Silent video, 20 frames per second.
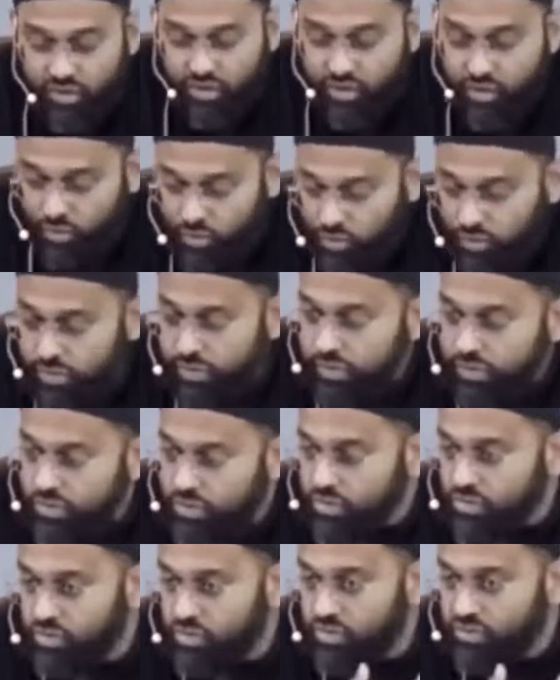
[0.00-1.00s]
youth
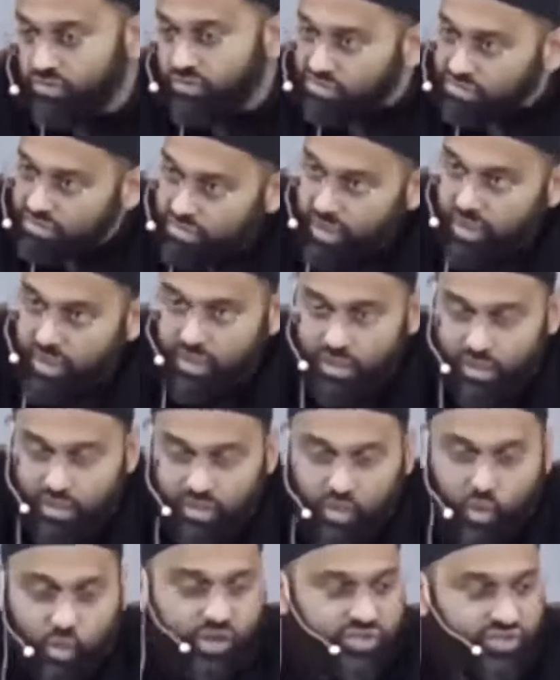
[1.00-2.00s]
to
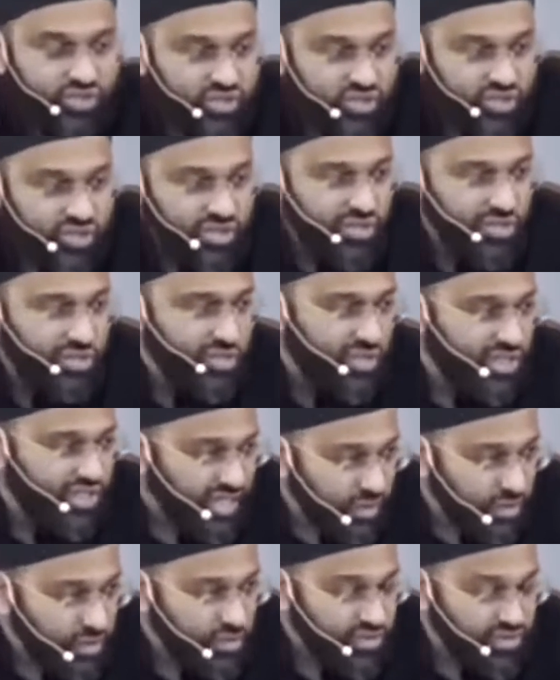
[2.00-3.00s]
question, to
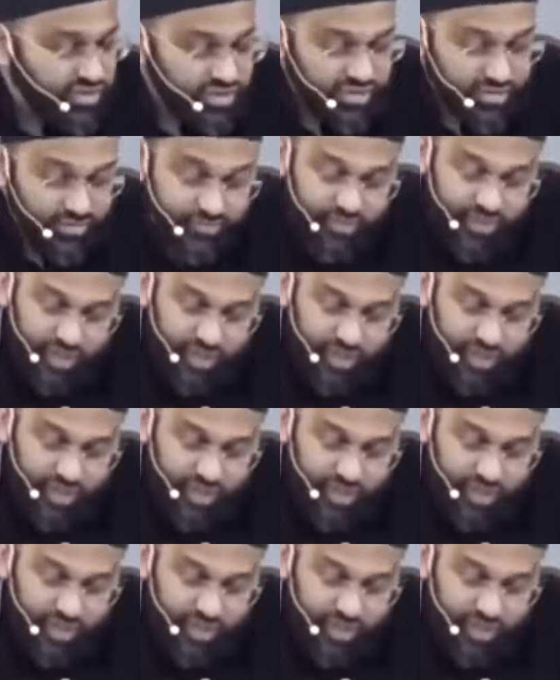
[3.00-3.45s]
doubt.